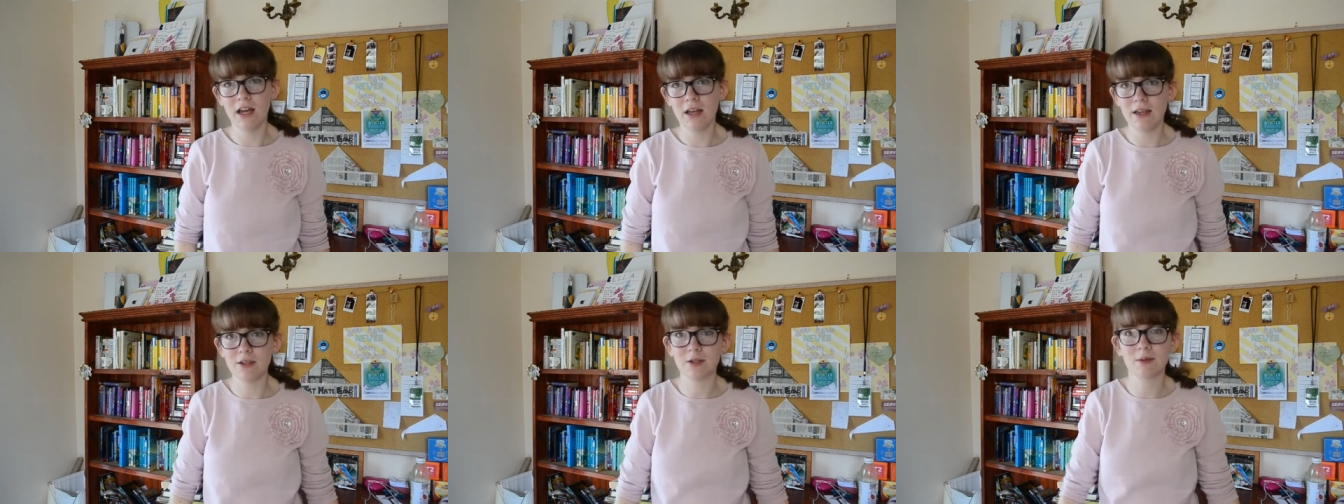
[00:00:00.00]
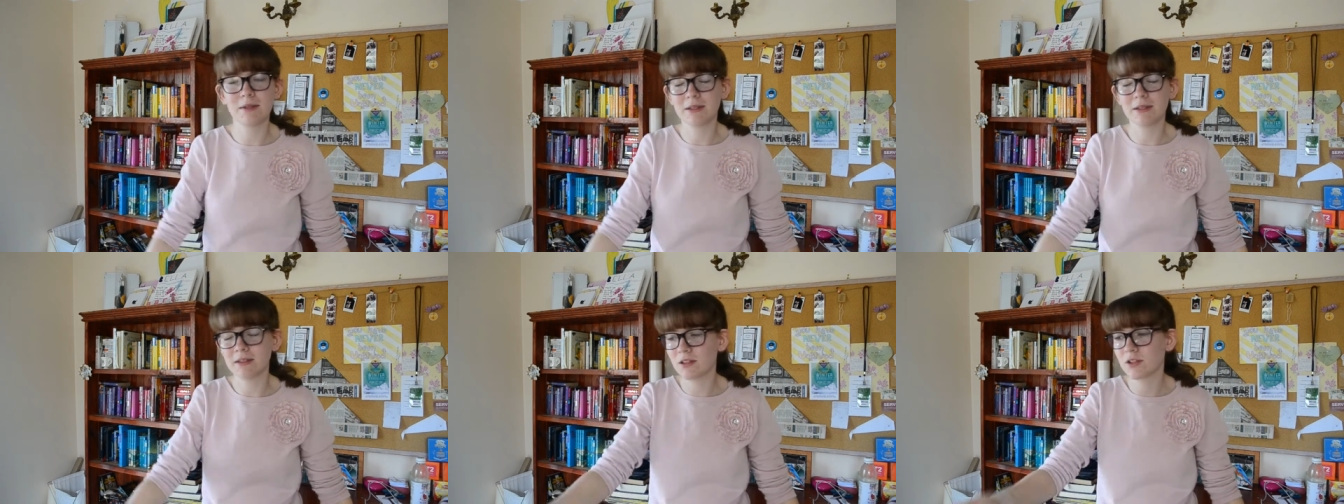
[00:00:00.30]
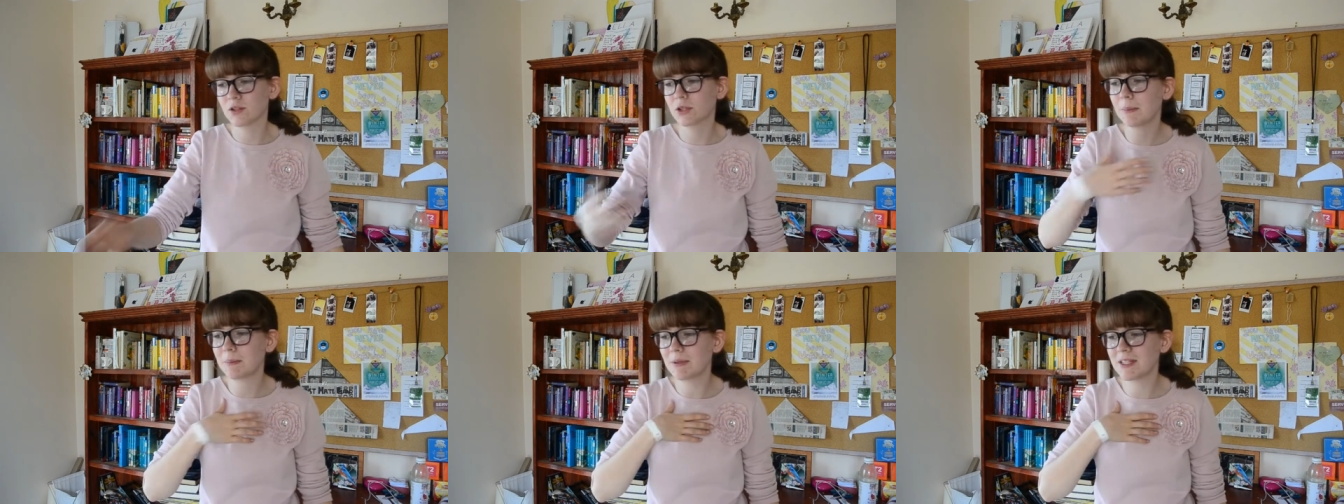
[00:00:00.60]
The
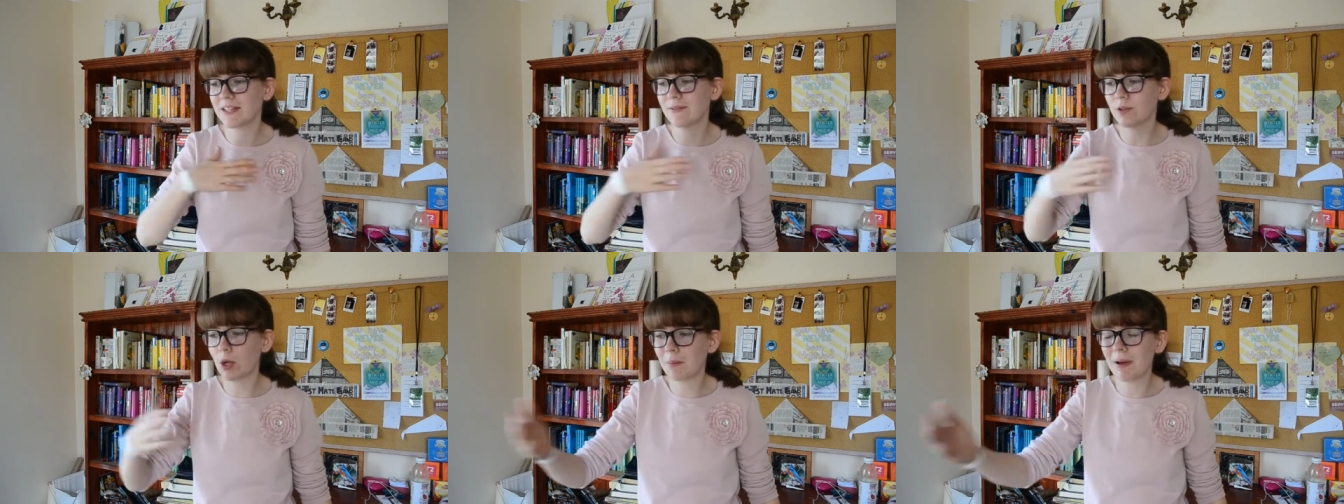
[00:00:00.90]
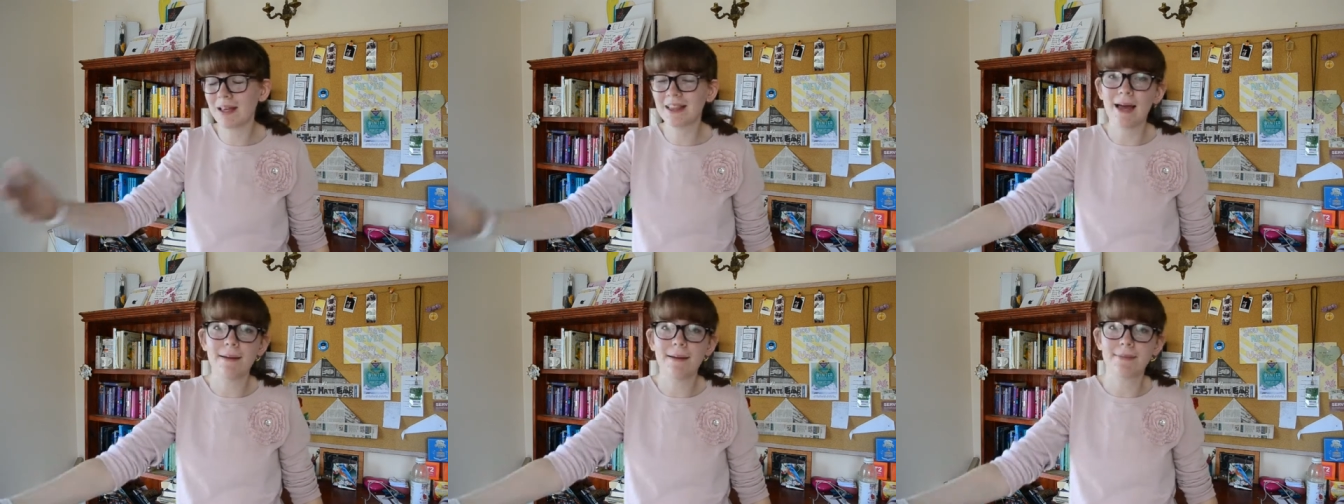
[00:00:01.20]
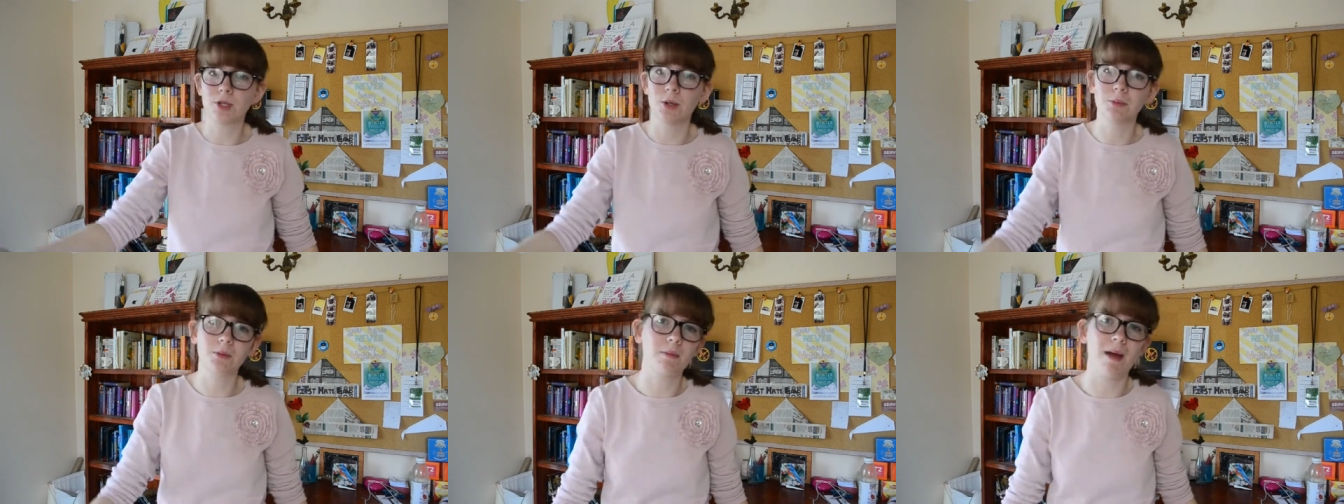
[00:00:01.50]
script is even on my
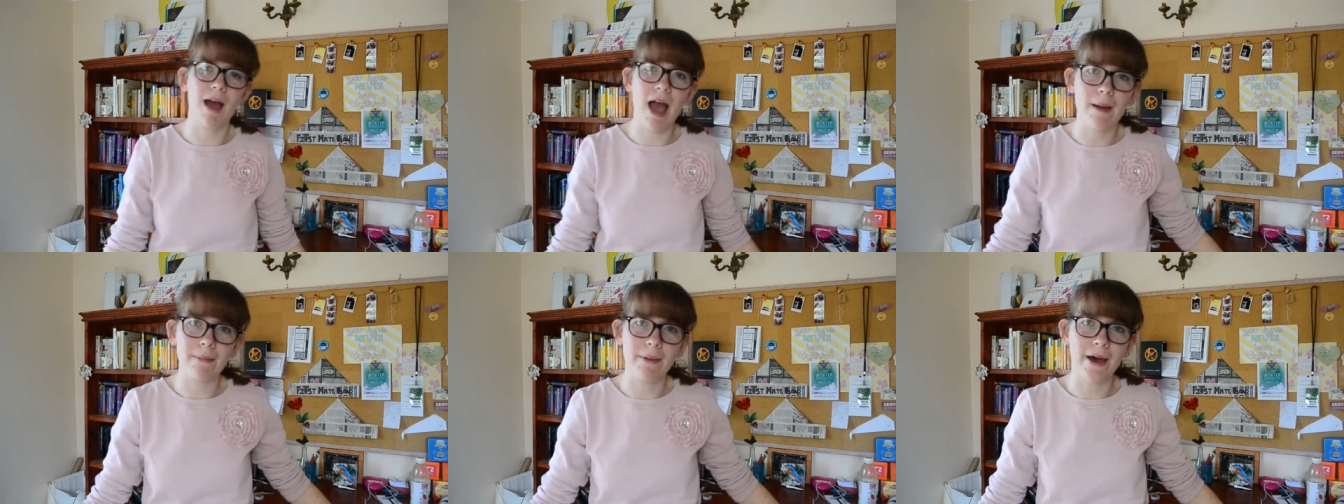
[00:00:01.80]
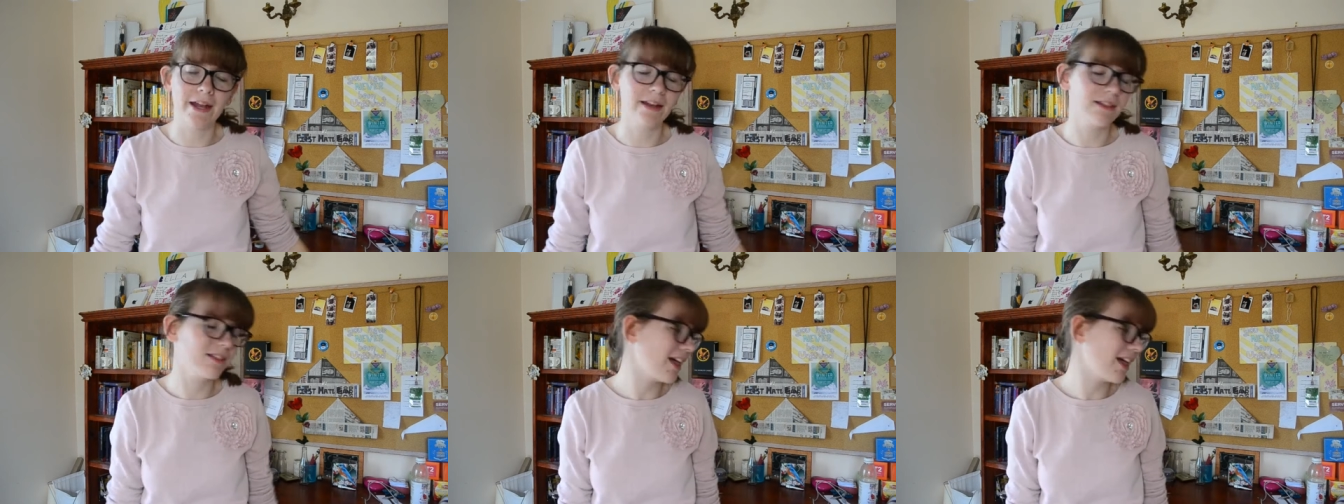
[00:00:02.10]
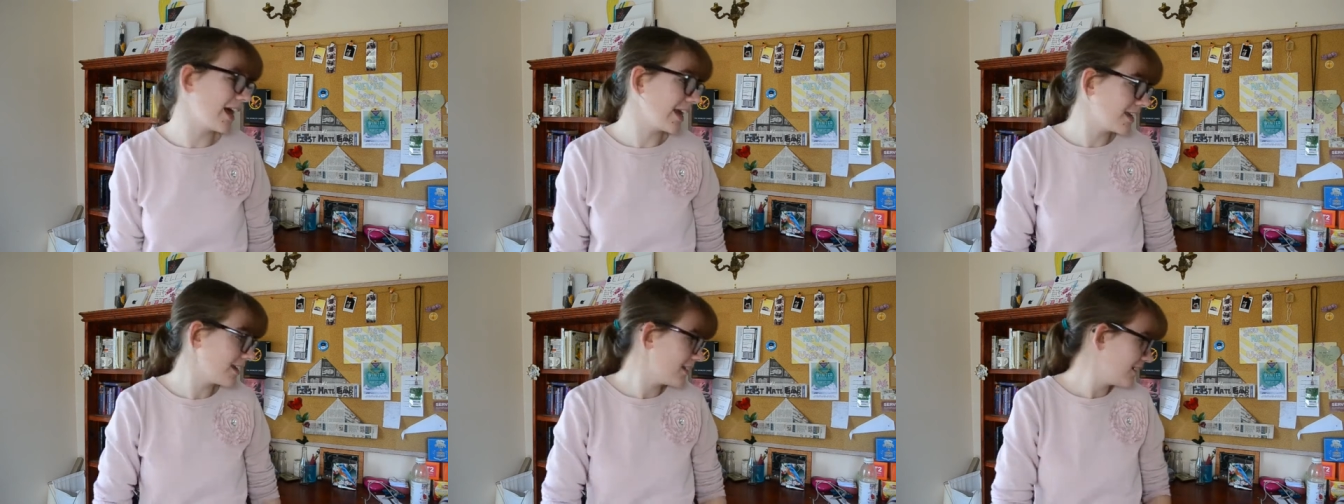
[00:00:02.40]
laptop, not my iPad,
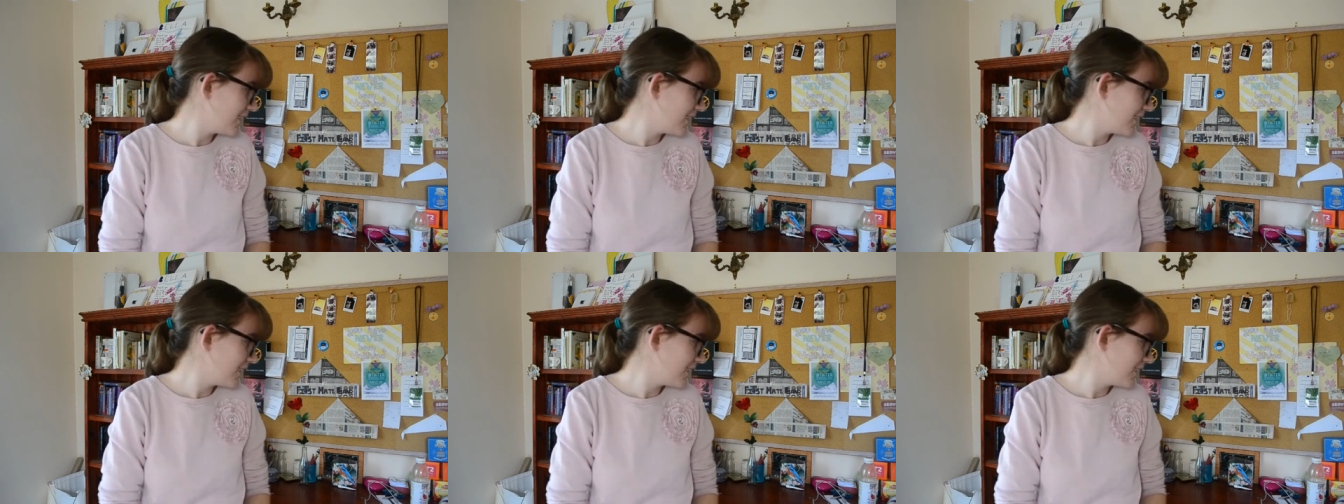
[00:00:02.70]
like